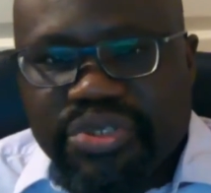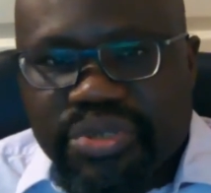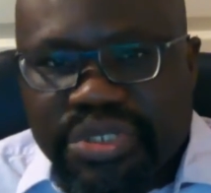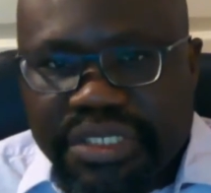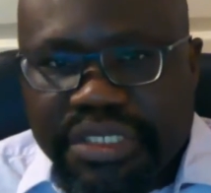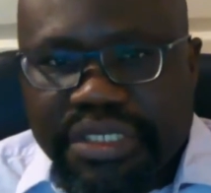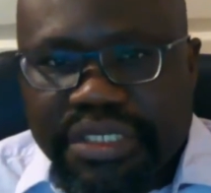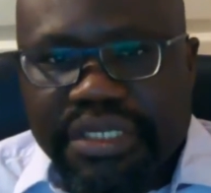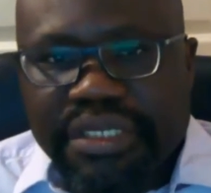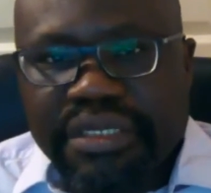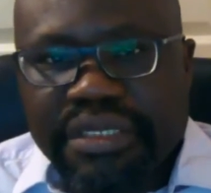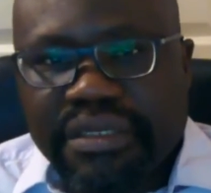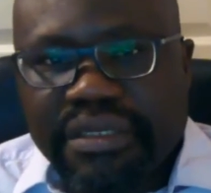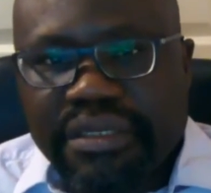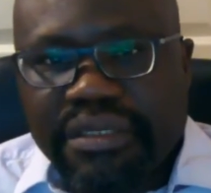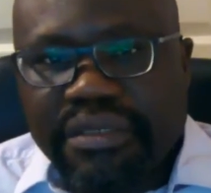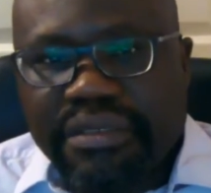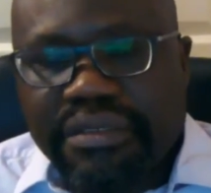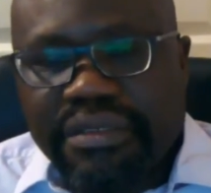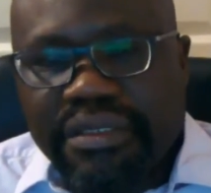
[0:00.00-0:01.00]
drinking
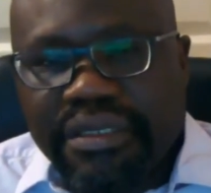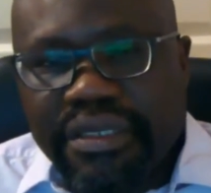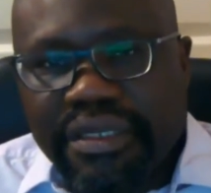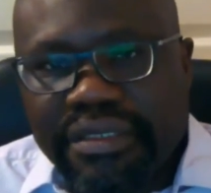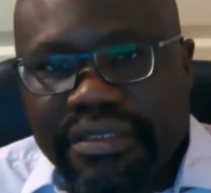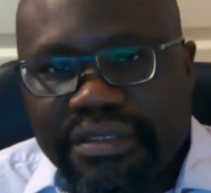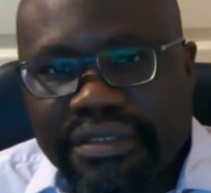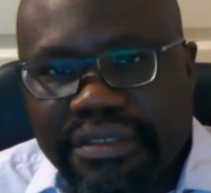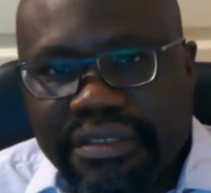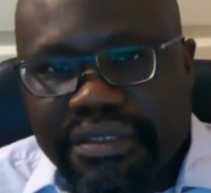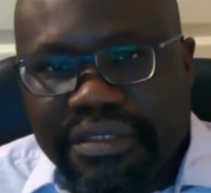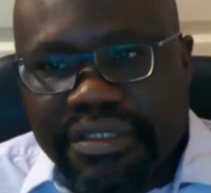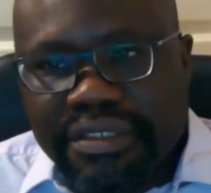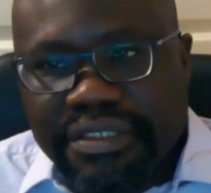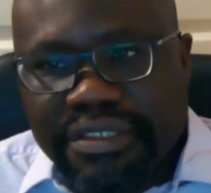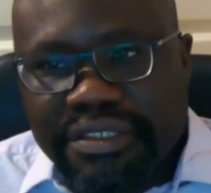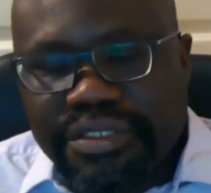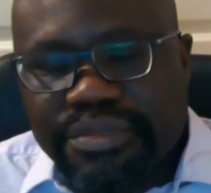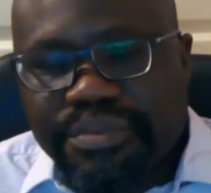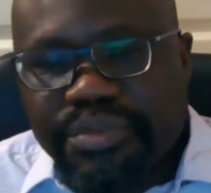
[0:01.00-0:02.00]
and
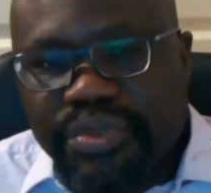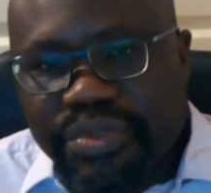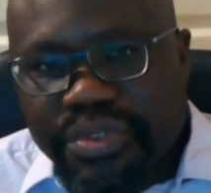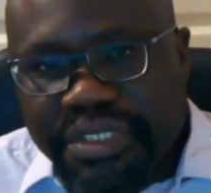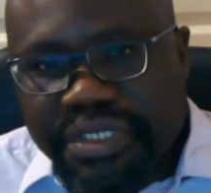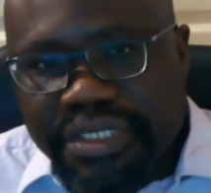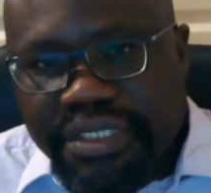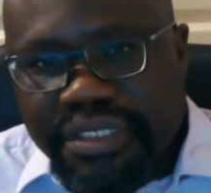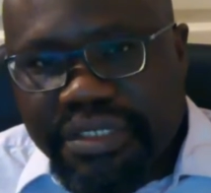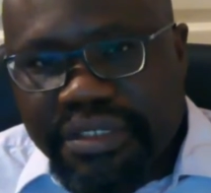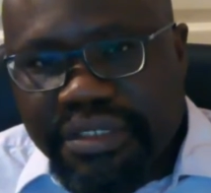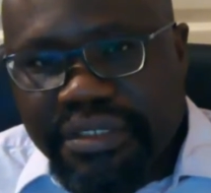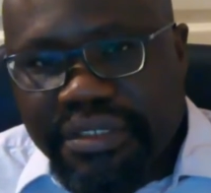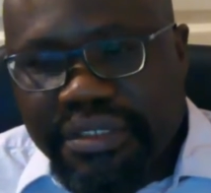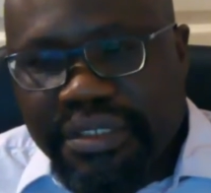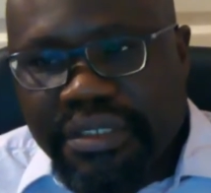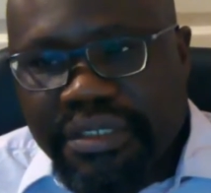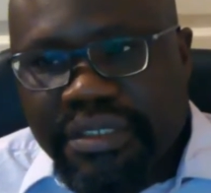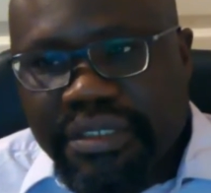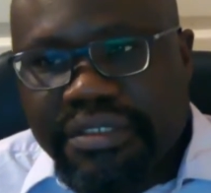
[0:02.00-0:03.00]
smoking,
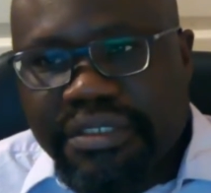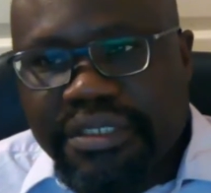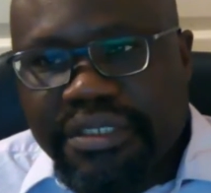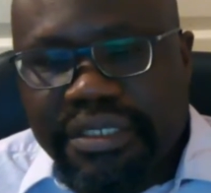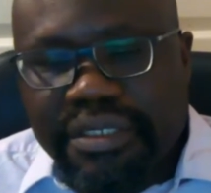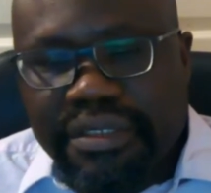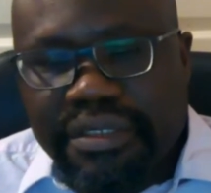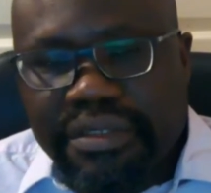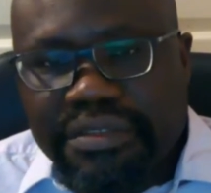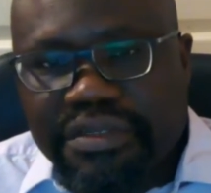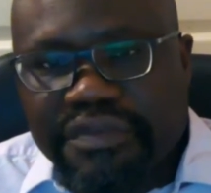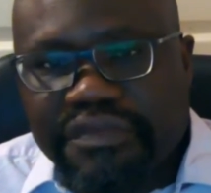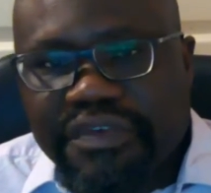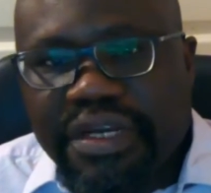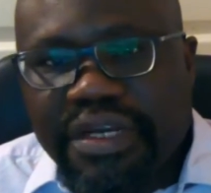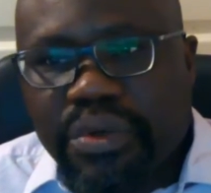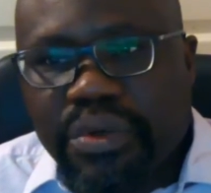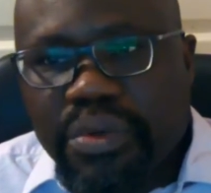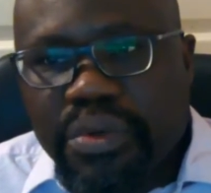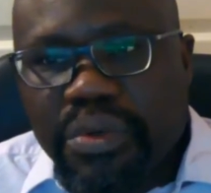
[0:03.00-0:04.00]
drink a lot of
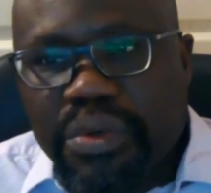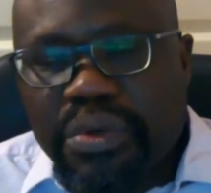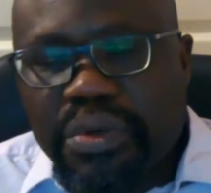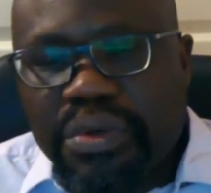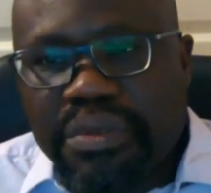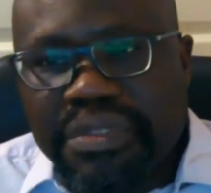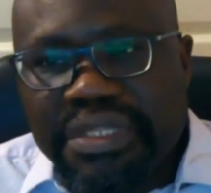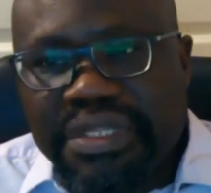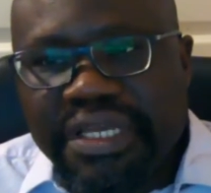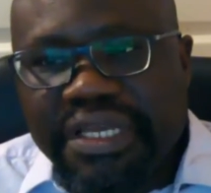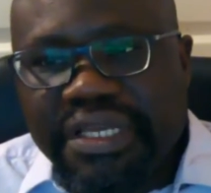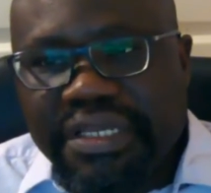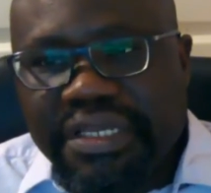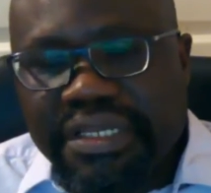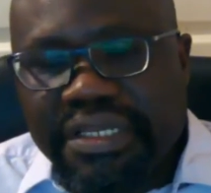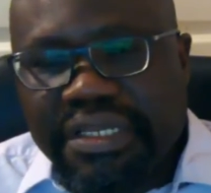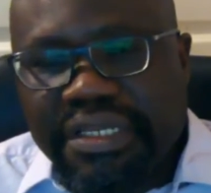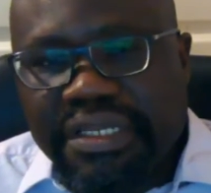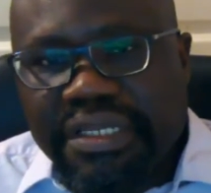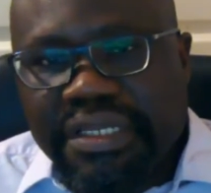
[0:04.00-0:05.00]
alcohol, then
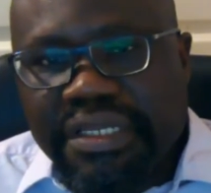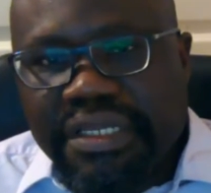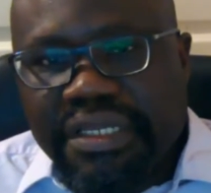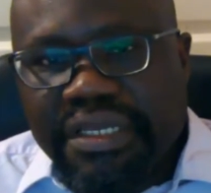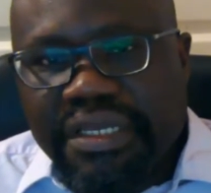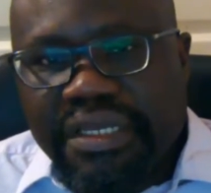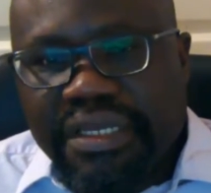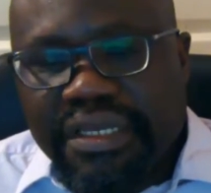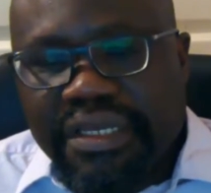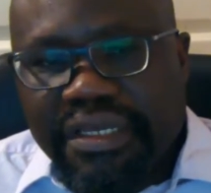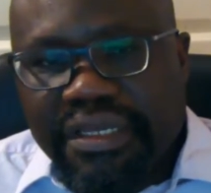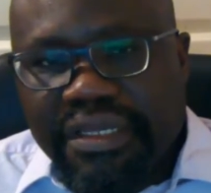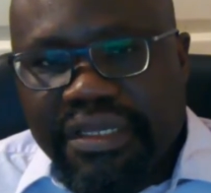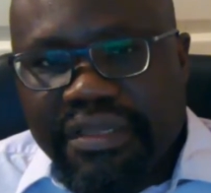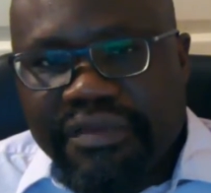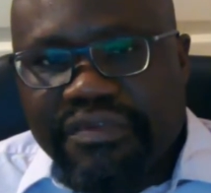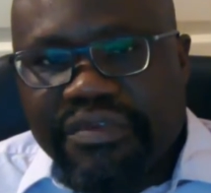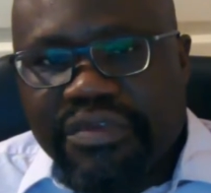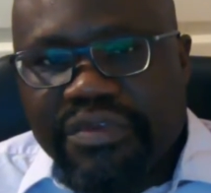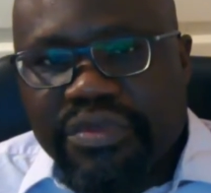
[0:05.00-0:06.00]

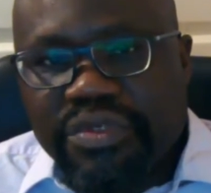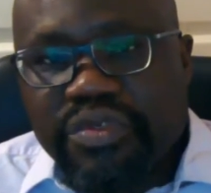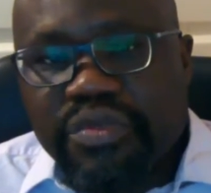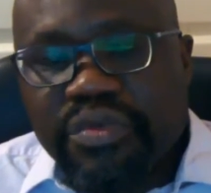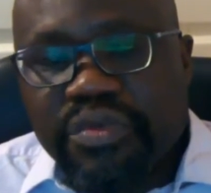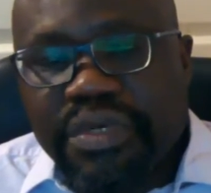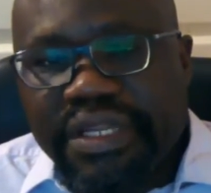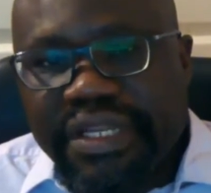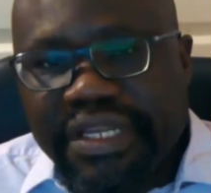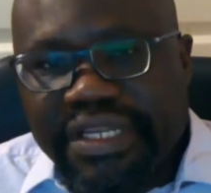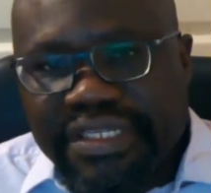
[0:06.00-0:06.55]
even those who